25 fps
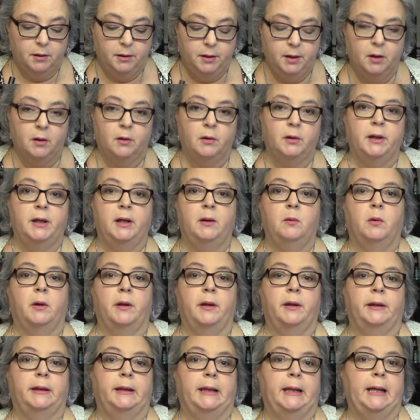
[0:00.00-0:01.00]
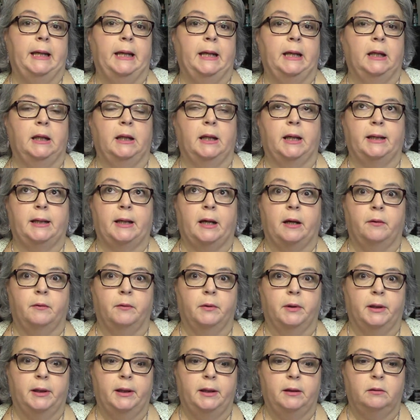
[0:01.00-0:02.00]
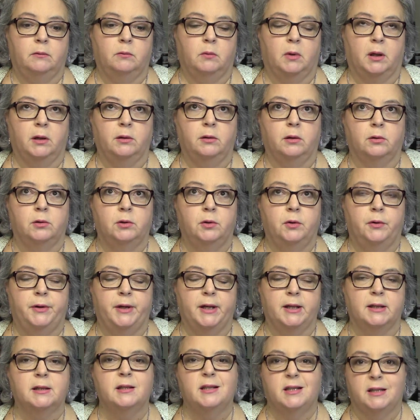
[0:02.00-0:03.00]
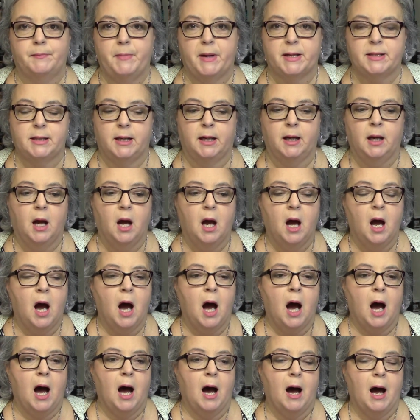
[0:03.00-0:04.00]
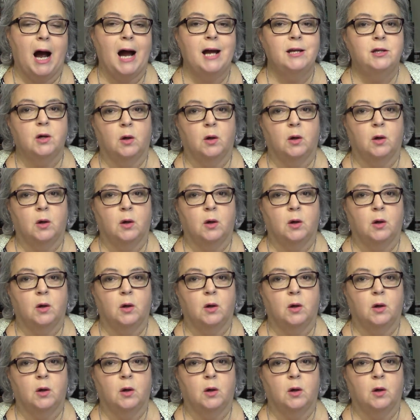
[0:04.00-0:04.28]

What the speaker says: The only one thing that two things, because it's messy. I